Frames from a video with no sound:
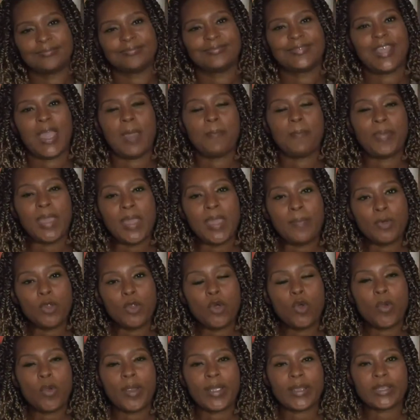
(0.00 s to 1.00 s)
And people
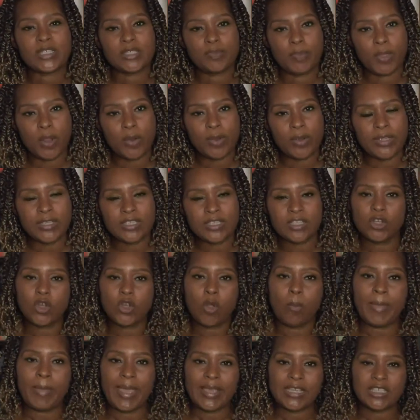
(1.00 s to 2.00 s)
who are experiencing
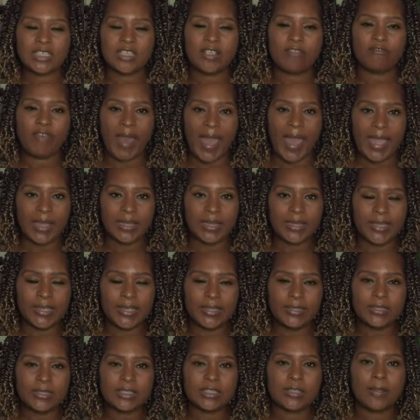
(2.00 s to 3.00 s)
domestic
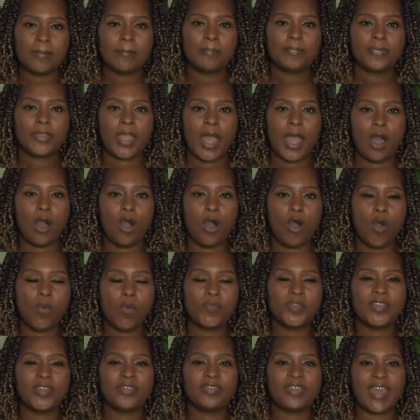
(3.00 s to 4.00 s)
violence, I hope
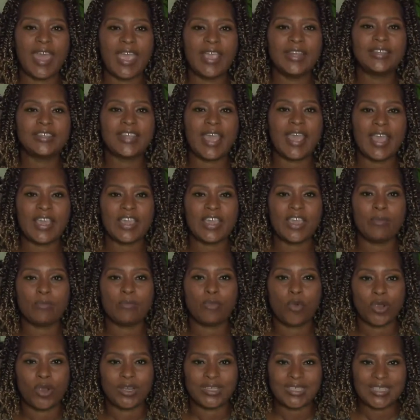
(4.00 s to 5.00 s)
that they take it
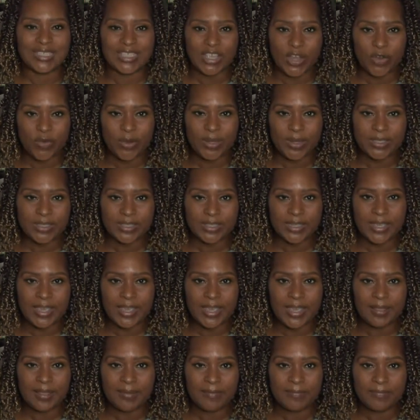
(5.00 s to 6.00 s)
more
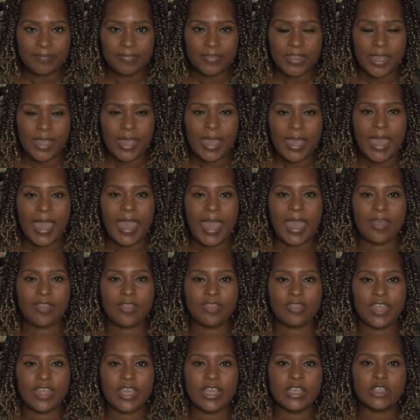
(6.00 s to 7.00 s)
seriously. And
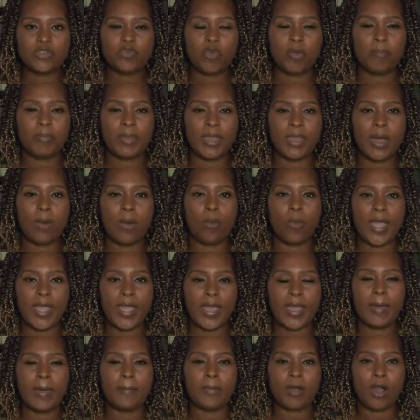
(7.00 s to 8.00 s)
this will be a
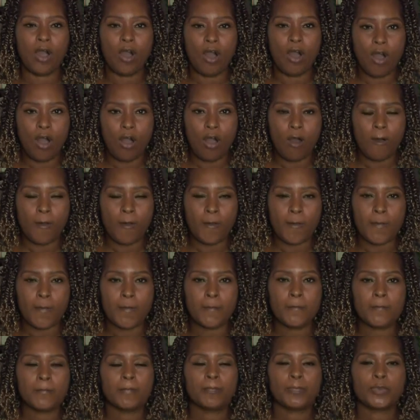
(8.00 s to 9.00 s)
wake-up
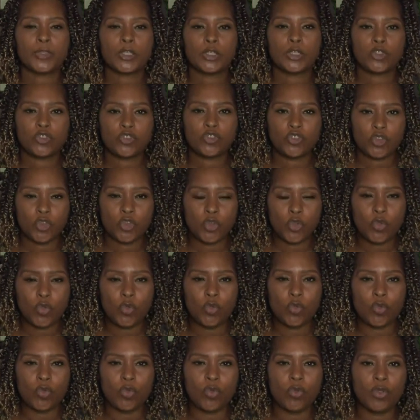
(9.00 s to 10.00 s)
call
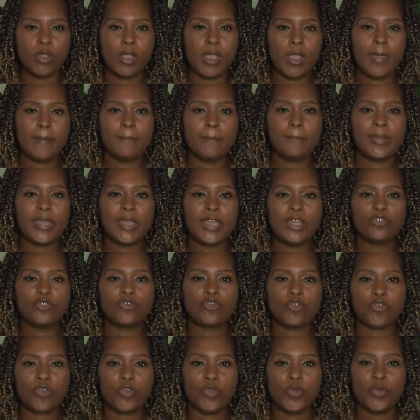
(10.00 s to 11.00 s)
to be
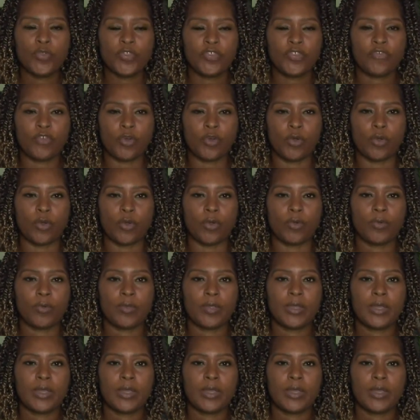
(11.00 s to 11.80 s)
truthful.